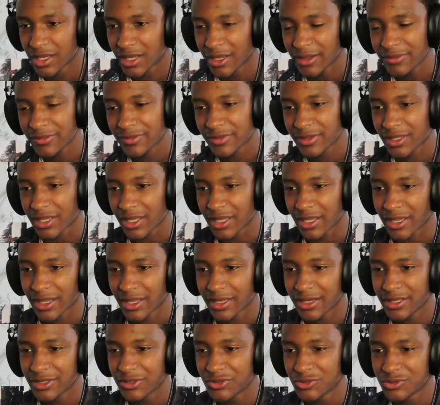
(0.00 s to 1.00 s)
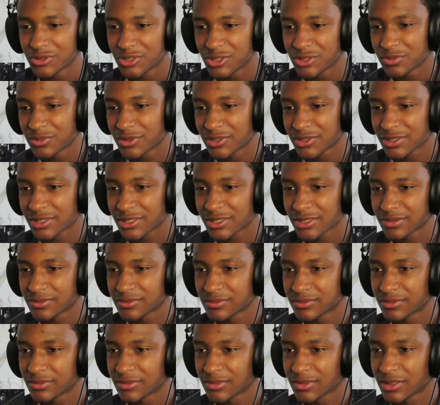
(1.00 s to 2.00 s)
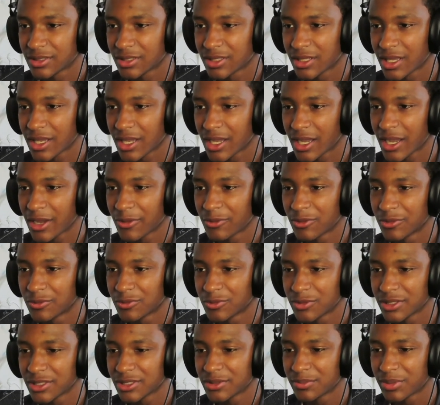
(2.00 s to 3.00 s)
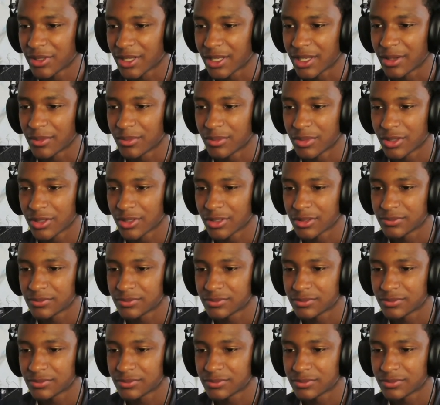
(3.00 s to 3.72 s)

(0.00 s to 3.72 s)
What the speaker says: I feel like any YouTubers that I would really play in ball.